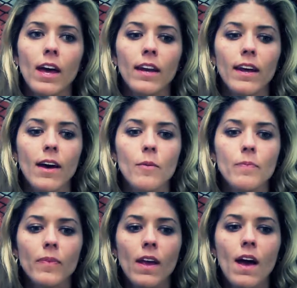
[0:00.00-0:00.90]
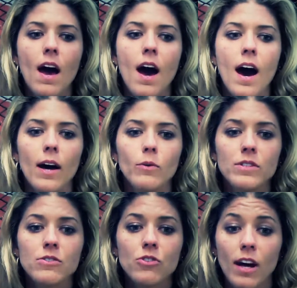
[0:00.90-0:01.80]
And I
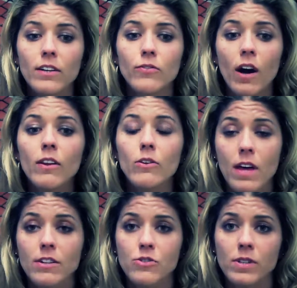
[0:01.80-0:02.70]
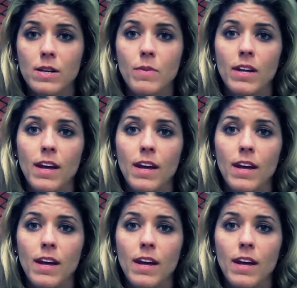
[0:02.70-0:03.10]
was trying to follow that dream,